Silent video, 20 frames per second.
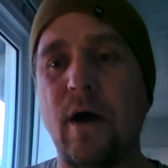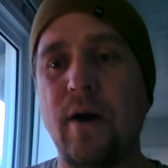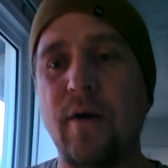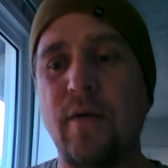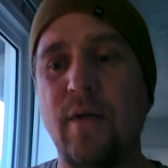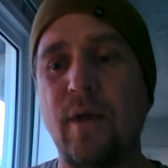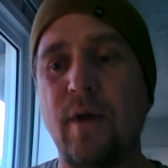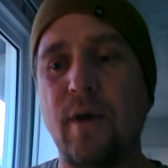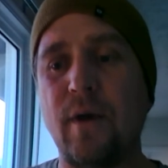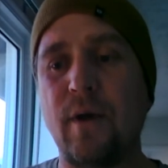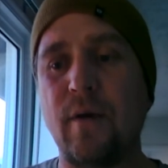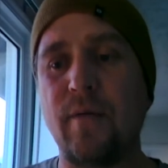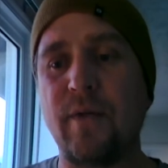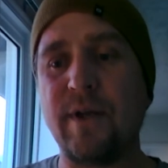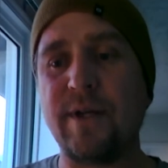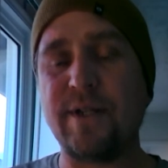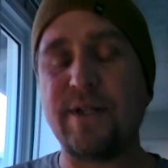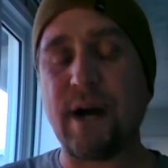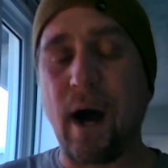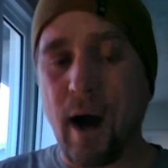on the,
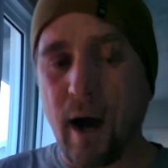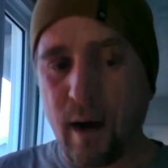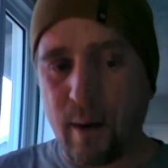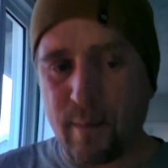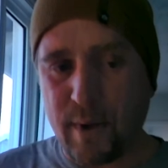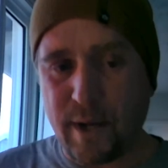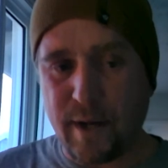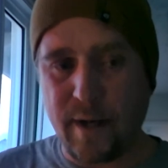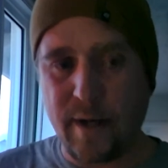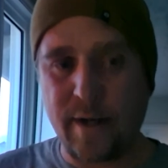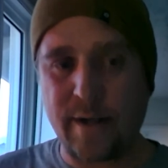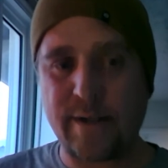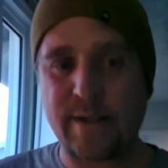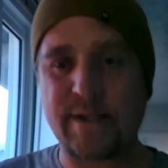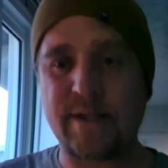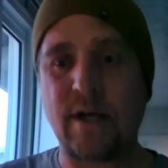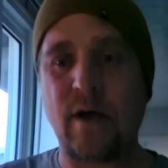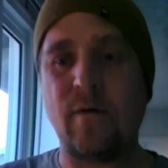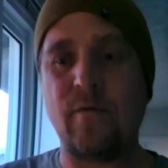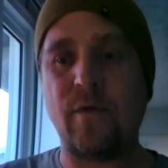the
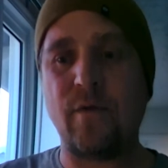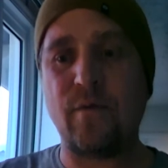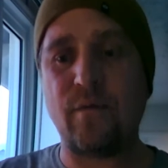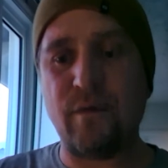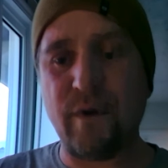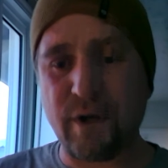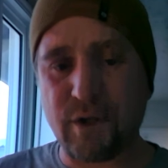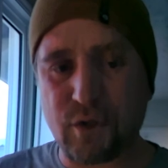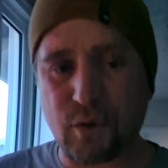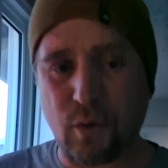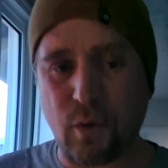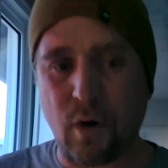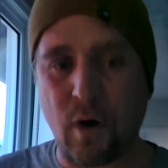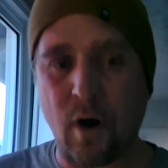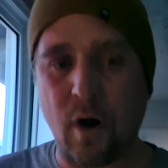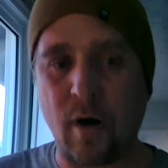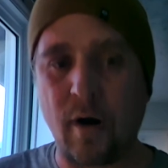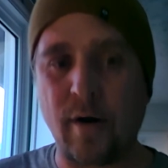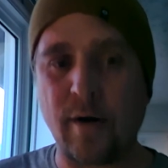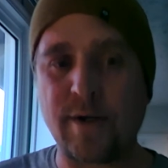dominance of the
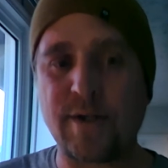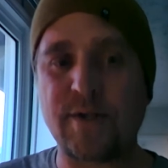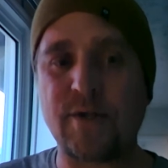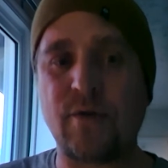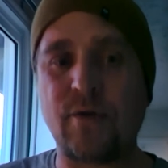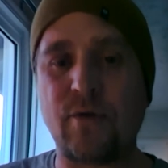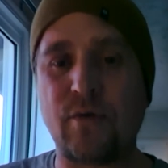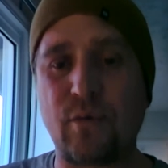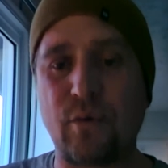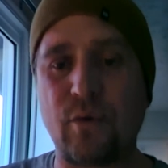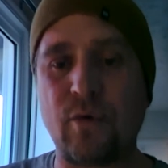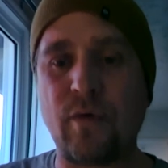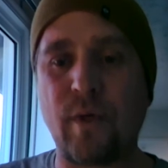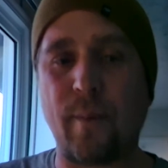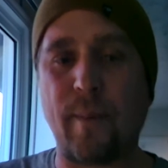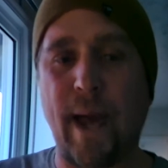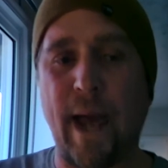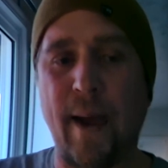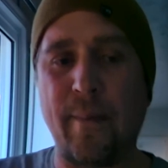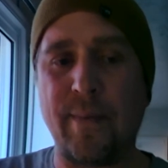visual arts through
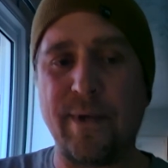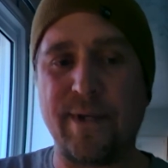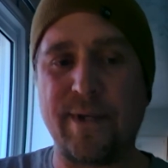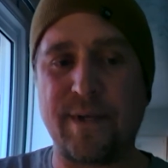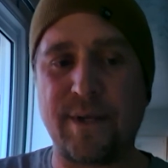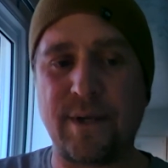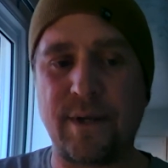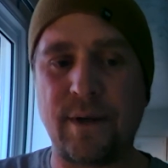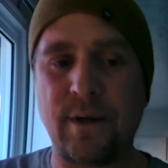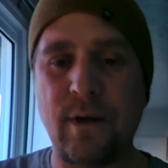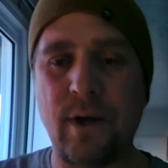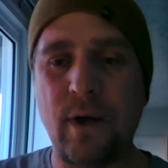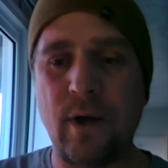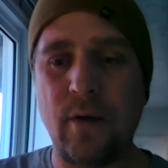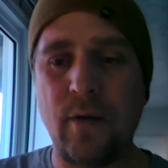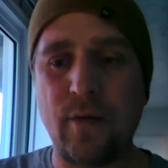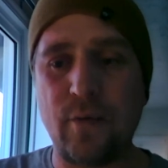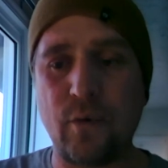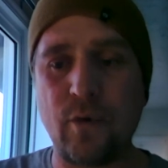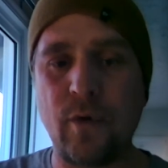the papacy,
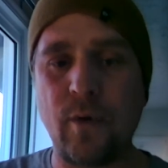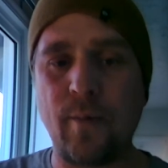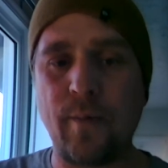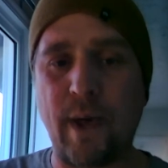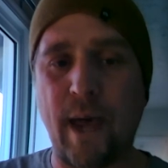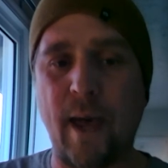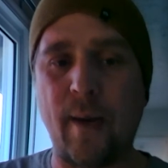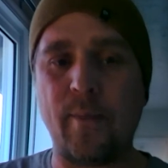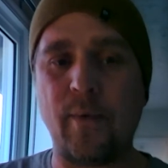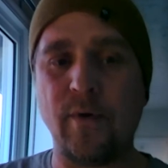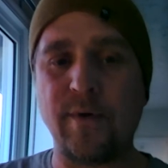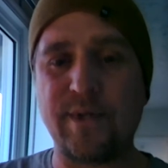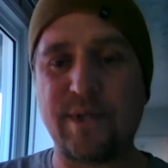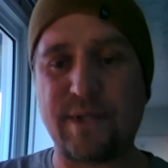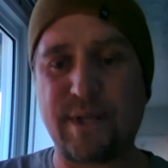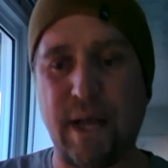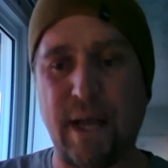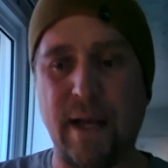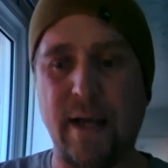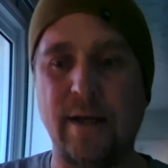through the papal
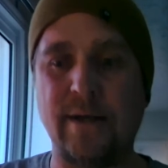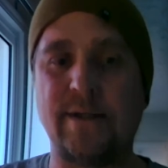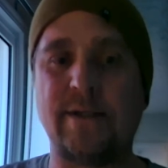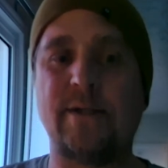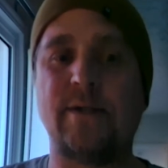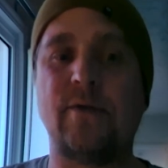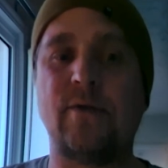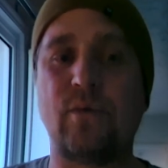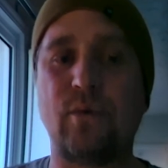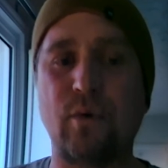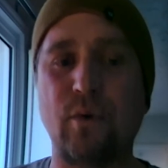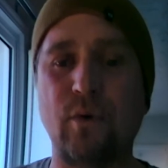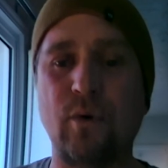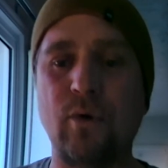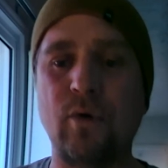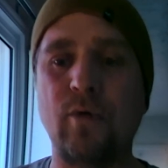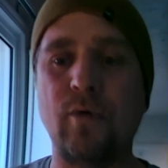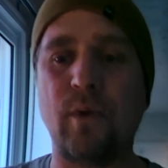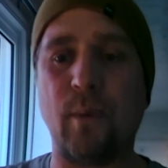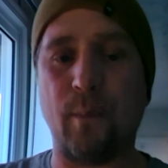states,
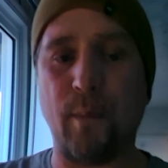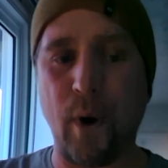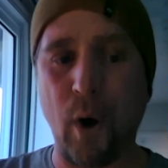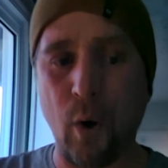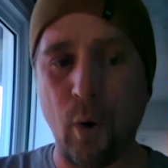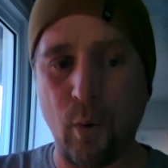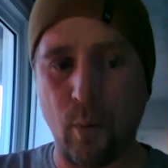through the